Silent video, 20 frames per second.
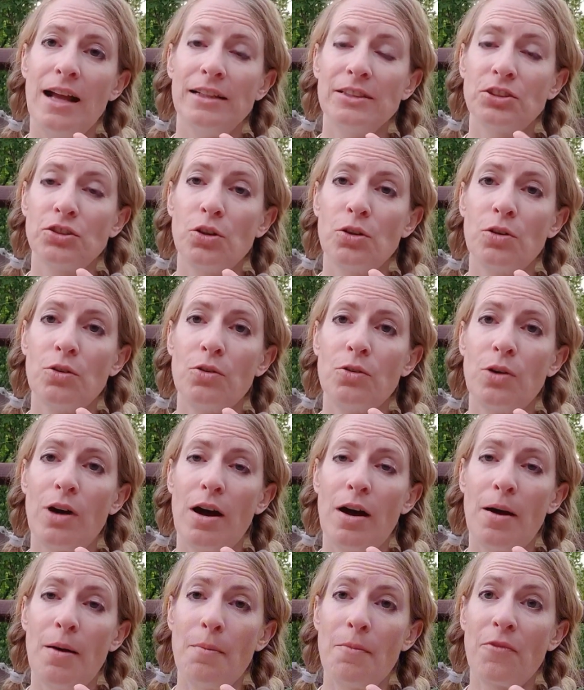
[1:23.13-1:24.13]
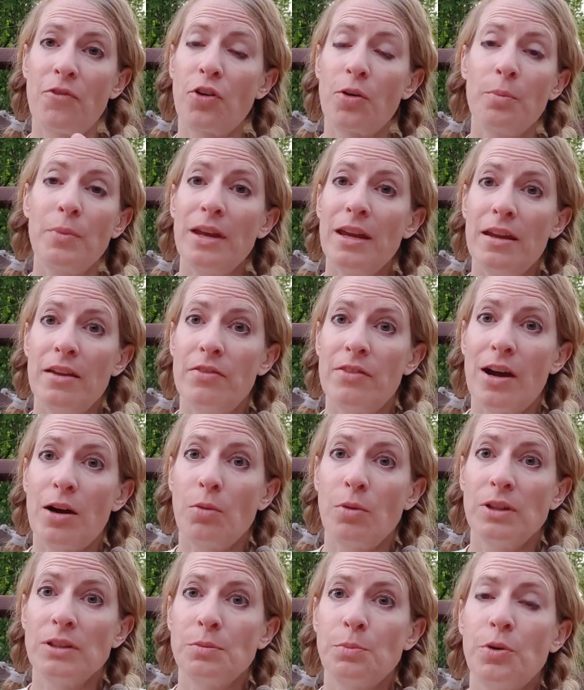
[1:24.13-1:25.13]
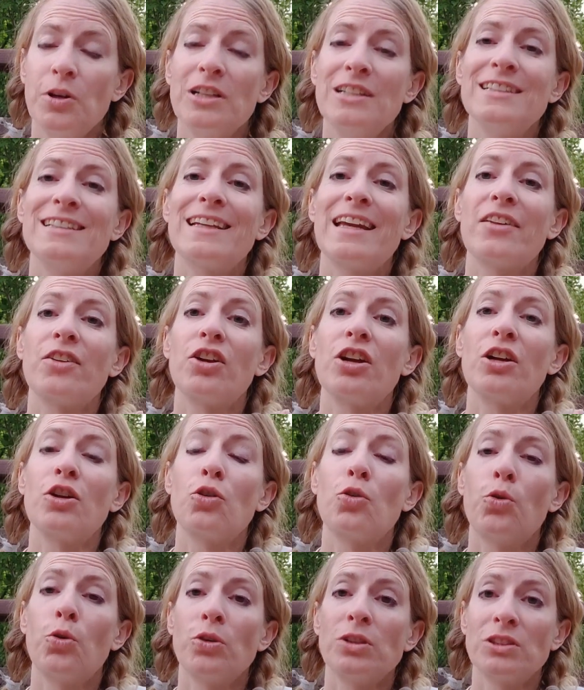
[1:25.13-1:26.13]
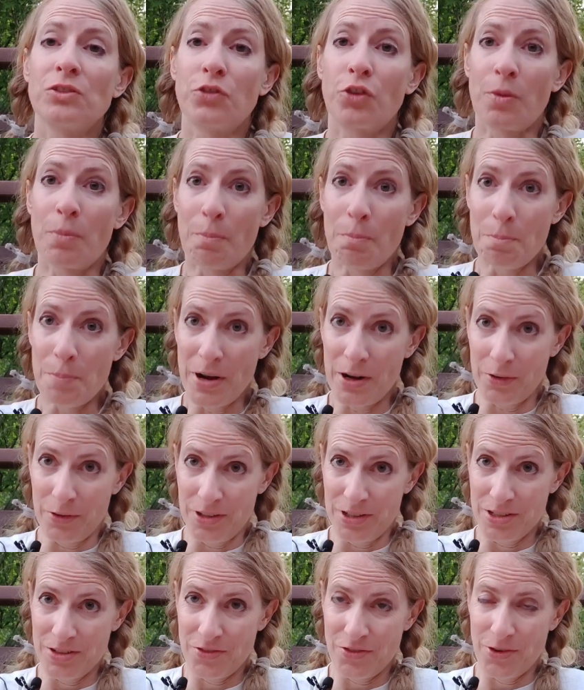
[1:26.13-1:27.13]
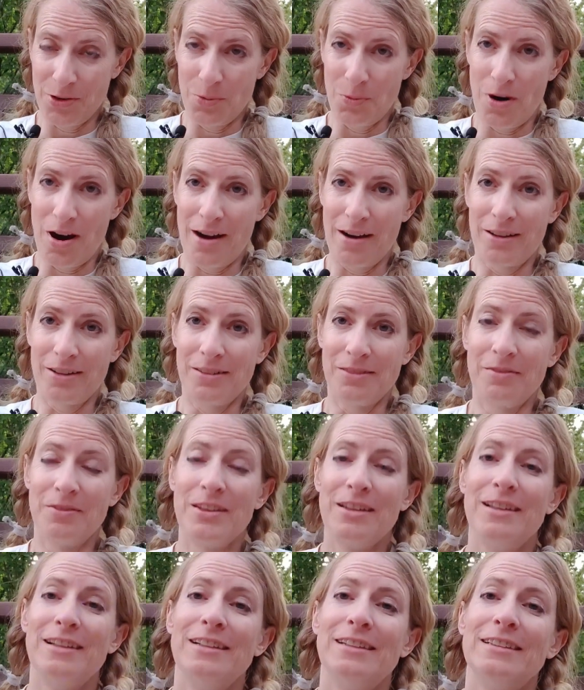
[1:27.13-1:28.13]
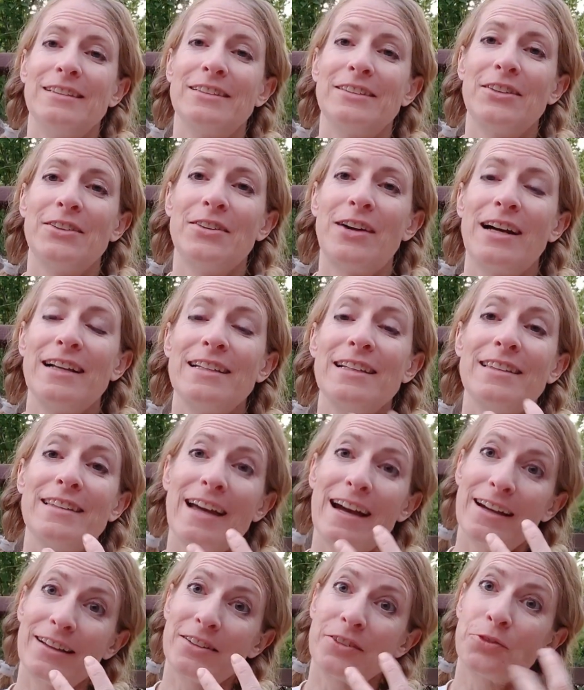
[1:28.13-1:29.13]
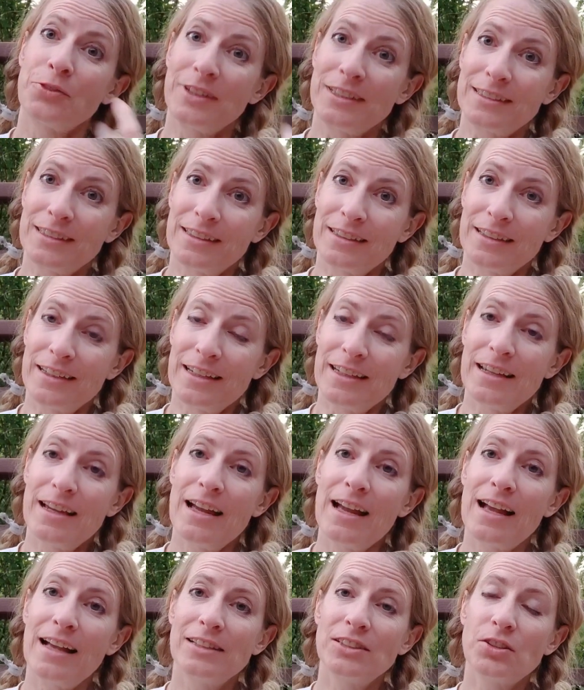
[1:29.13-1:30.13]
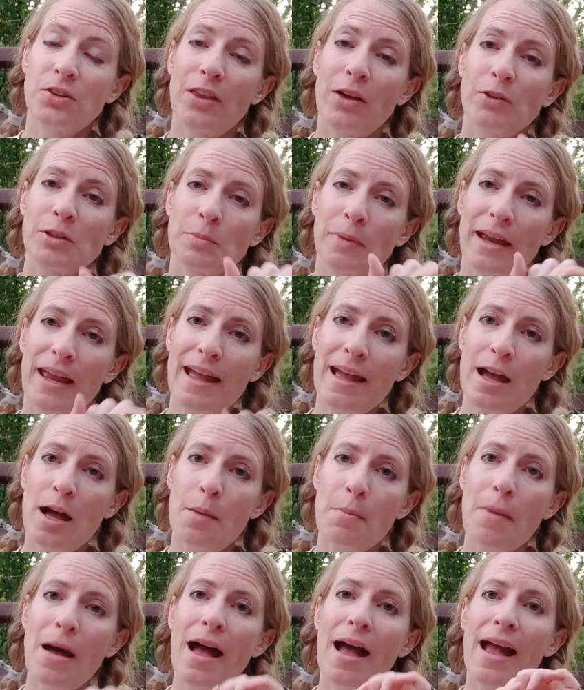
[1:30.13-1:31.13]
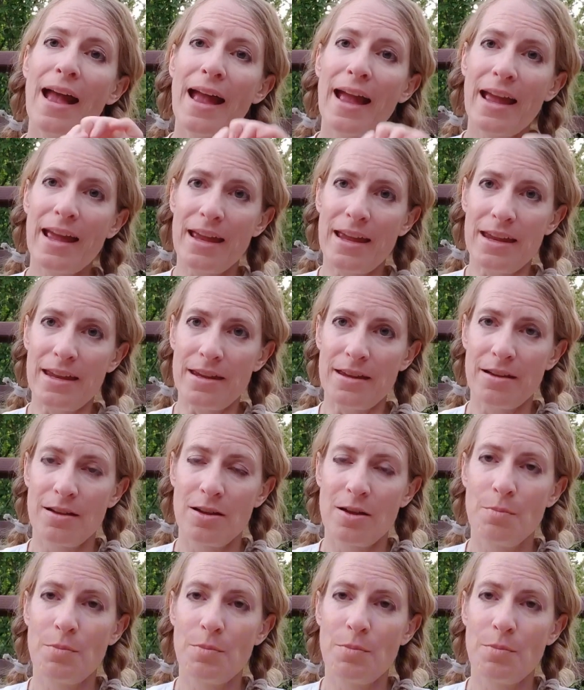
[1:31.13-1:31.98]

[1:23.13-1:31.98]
And so for me, that was putting together a course for marriage for a while. So I did that recently. And so that was my M-A.